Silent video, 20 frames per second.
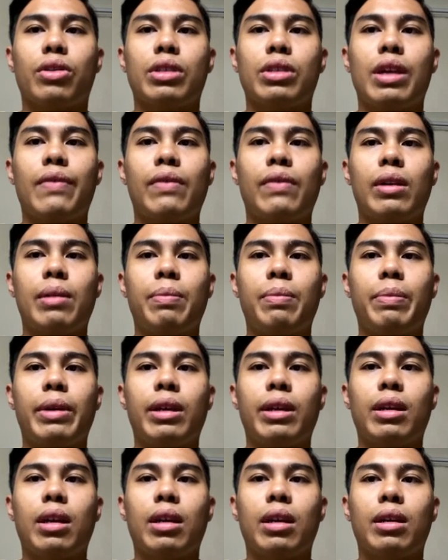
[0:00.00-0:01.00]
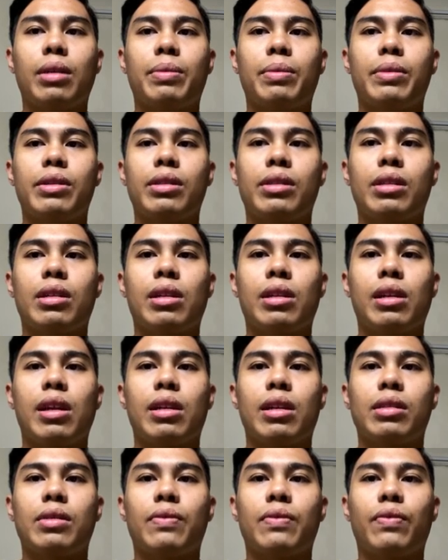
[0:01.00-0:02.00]
developing a
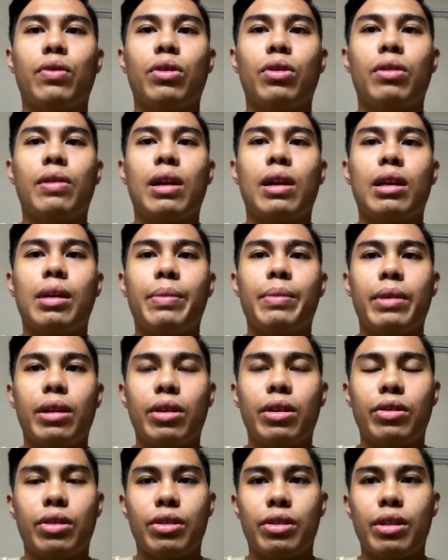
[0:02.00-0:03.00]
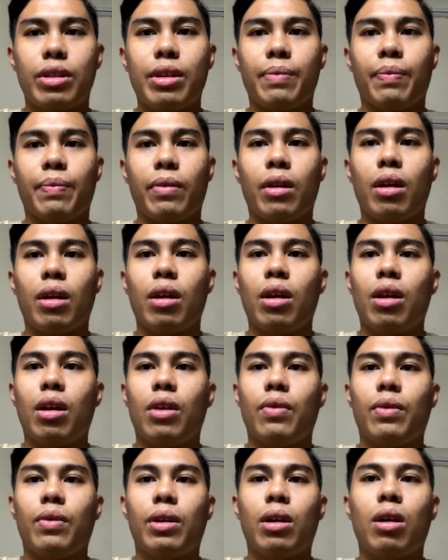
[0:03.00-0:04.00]
personalized food recommender system
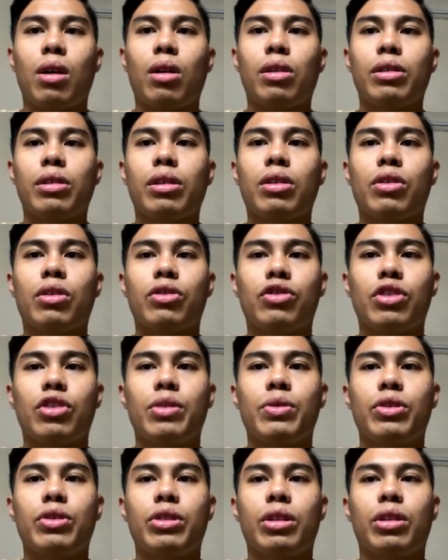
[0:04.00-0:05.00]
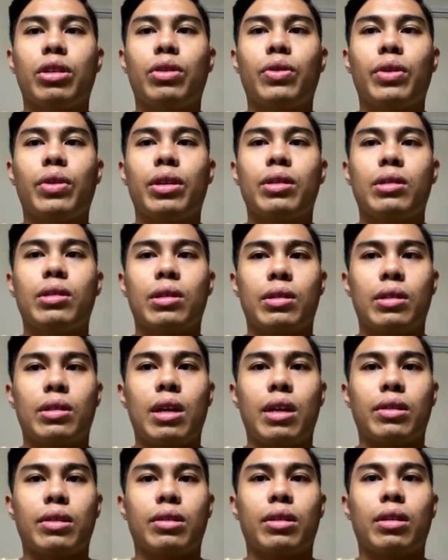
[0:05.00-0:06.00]
with all the contribution to its
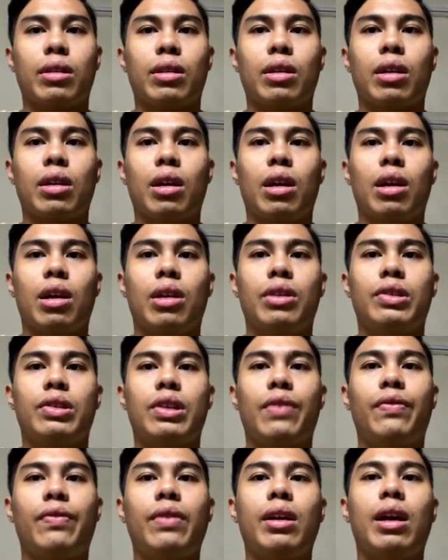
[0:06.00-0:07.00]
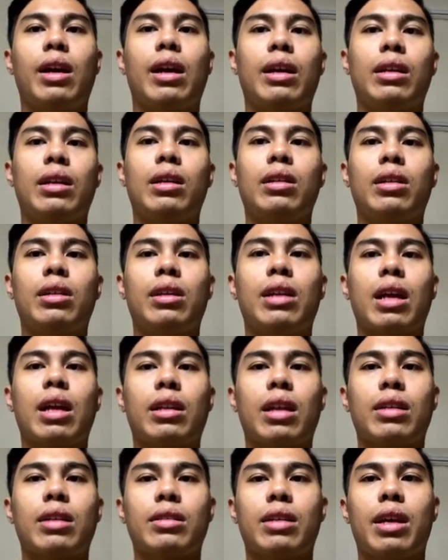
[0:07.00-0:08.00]
success. Shafiq handled the
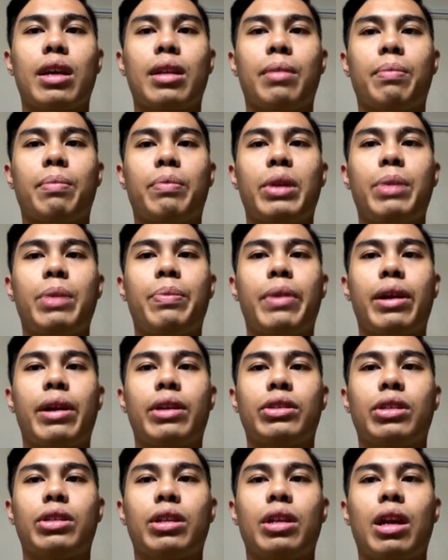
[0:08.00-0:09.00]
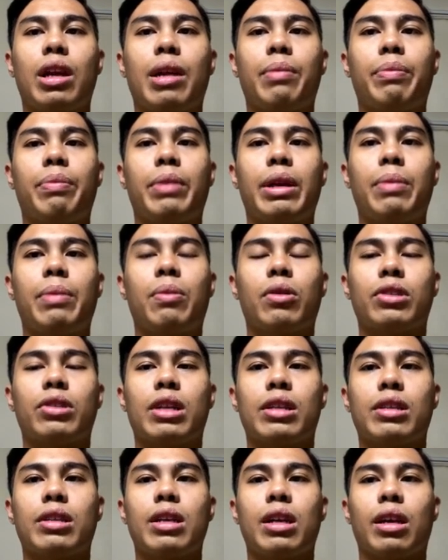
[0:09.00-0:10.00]
dataset preparation and
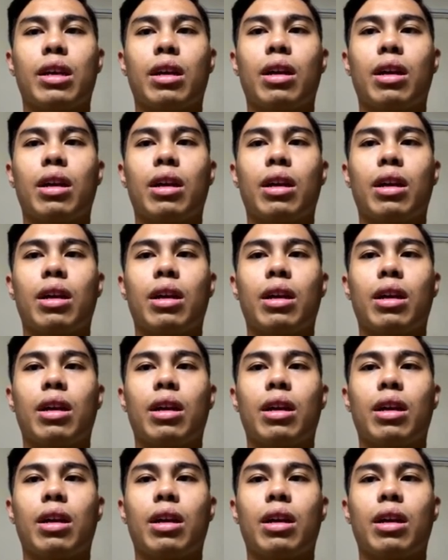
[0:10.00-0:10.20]
pre-processing.